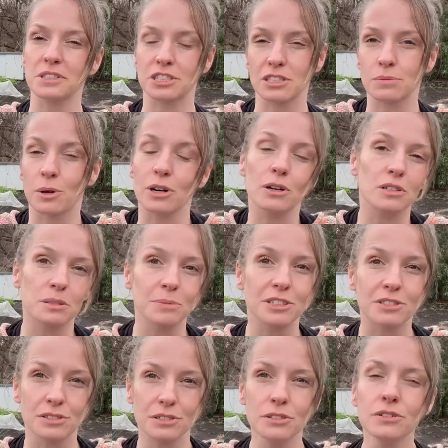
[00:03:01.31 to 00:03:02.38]
which is what
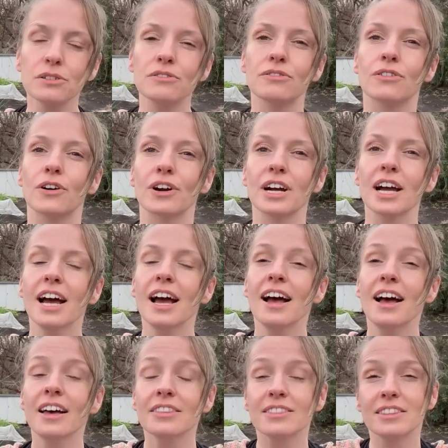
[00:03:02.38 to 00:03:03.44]
cosmos are known for,
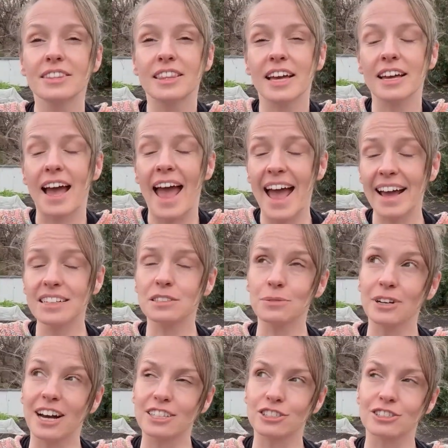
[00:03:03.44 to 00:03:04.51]
the heads
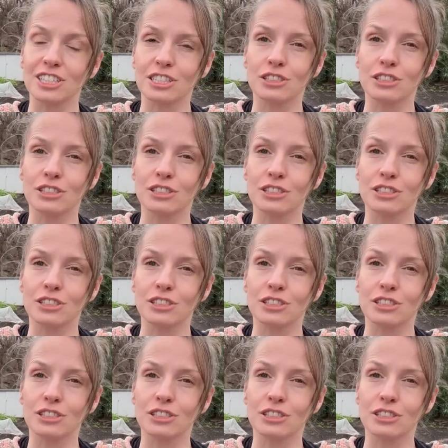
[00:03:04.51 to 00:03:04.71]
were actually